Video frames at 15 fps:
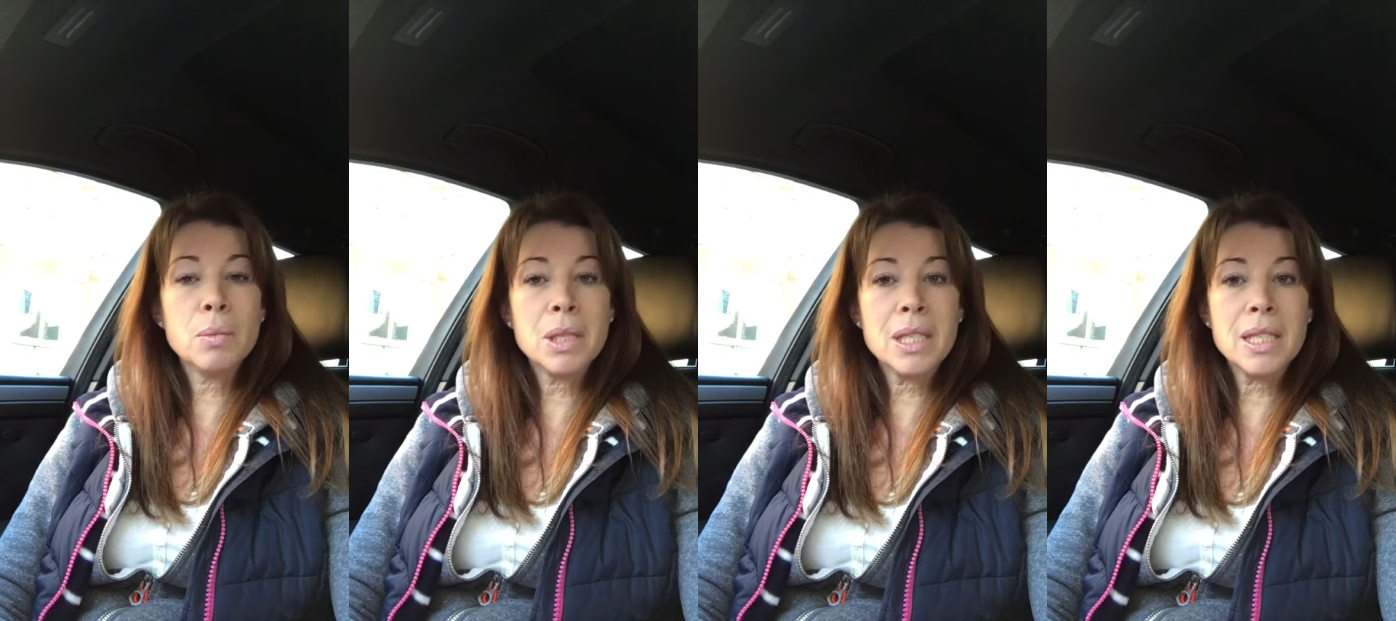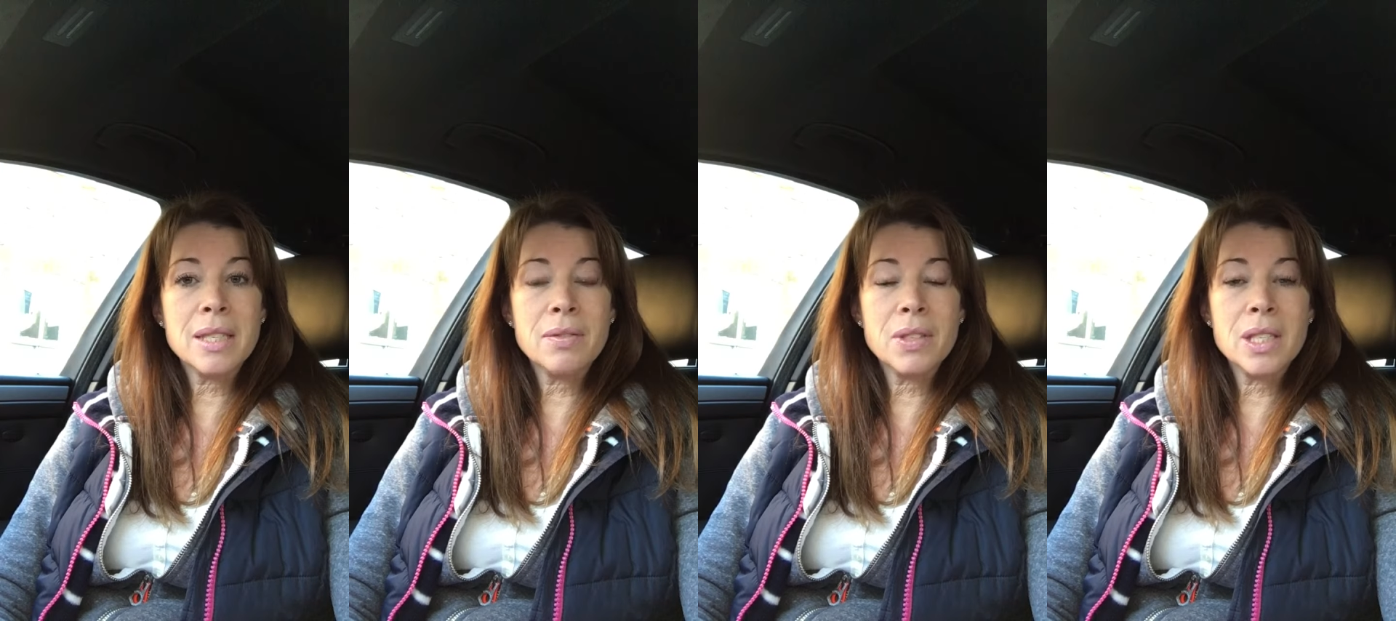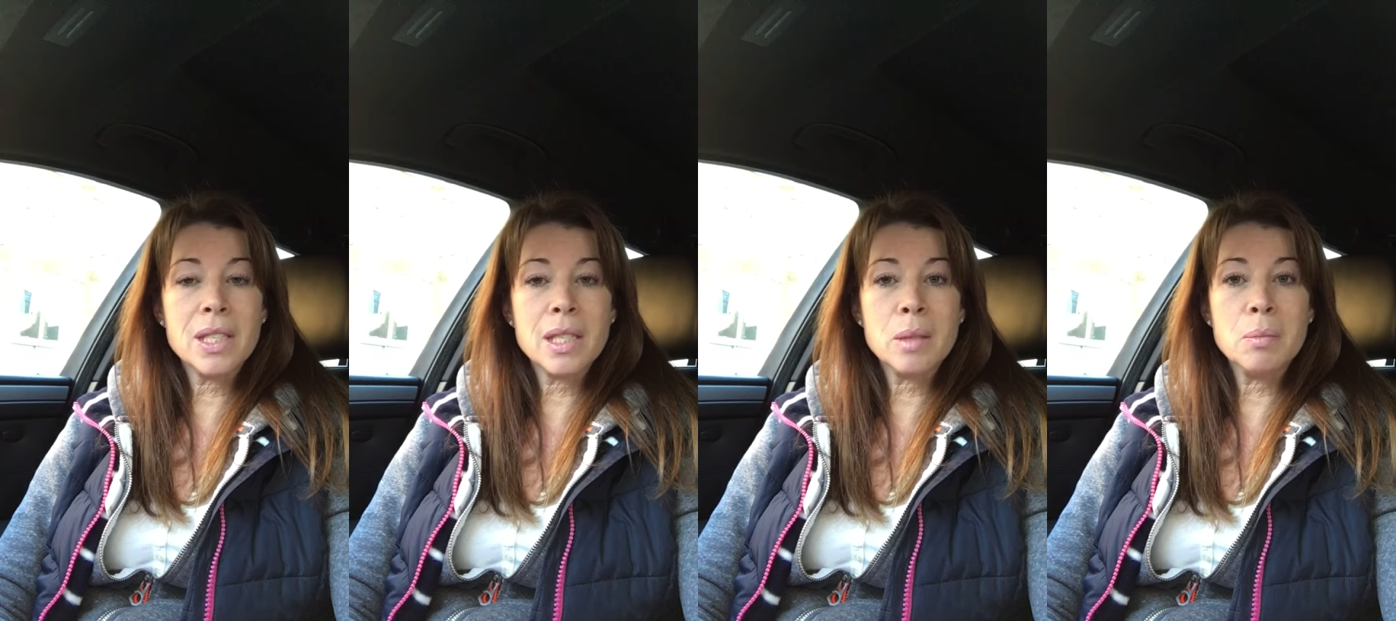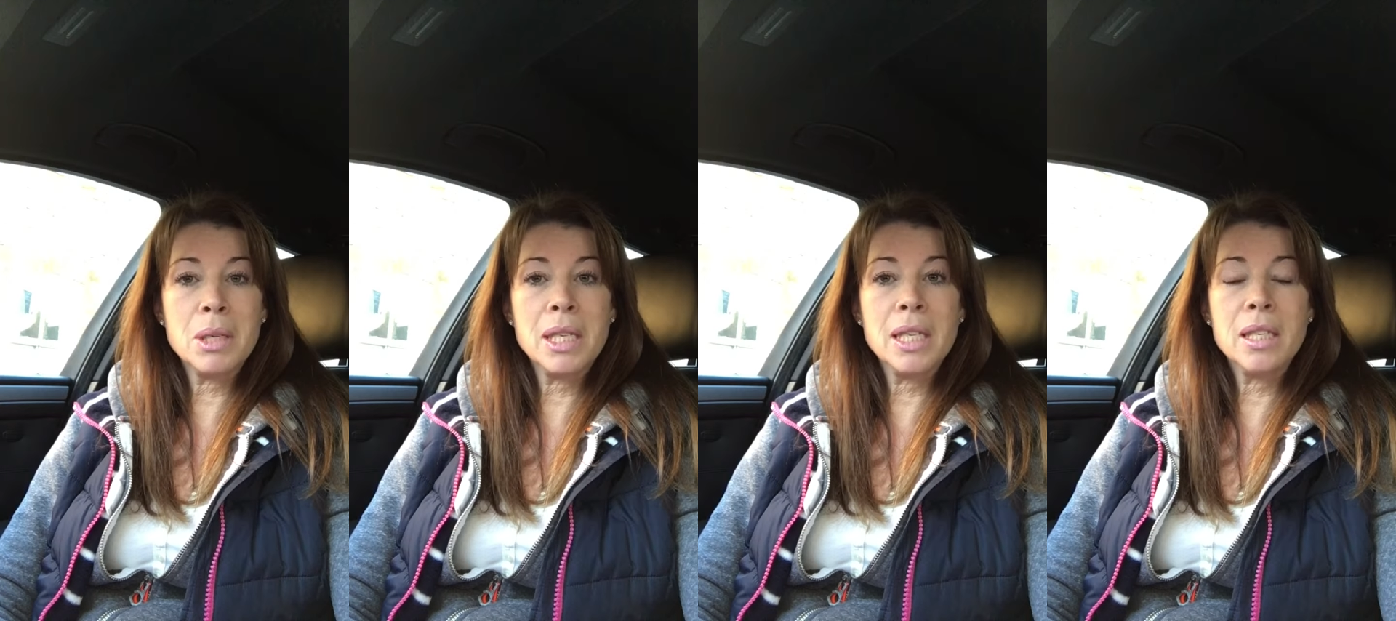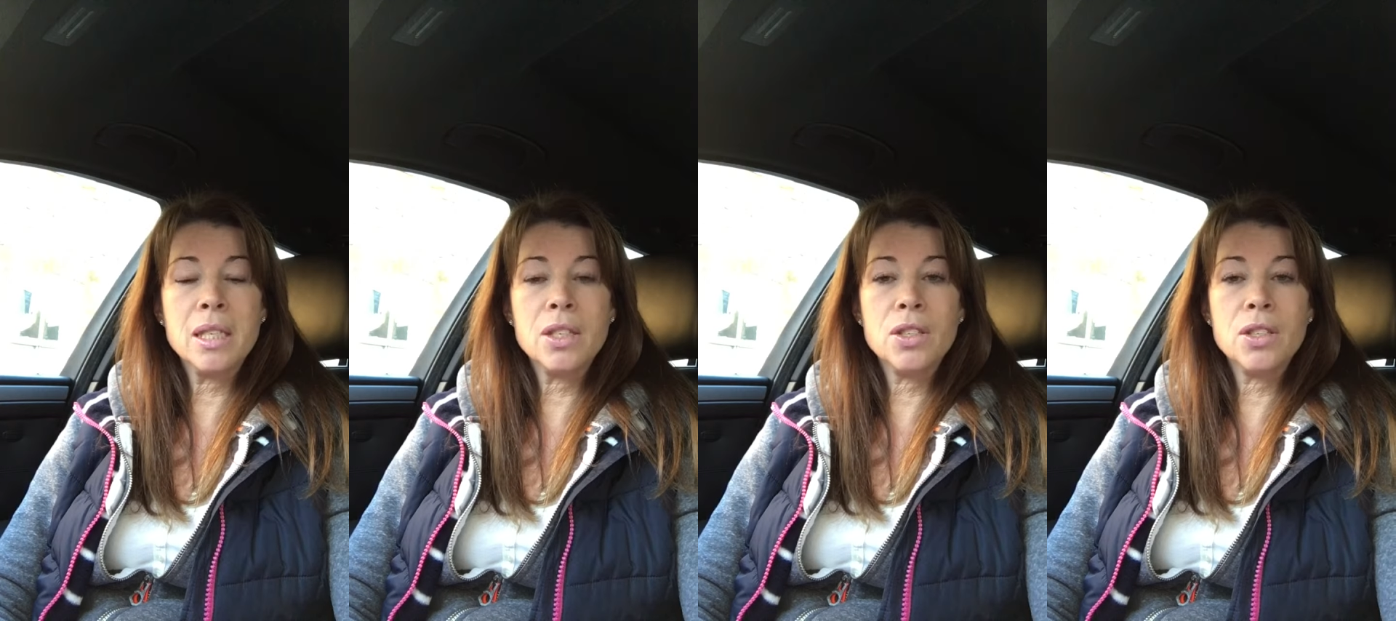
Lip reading: went to 76 million,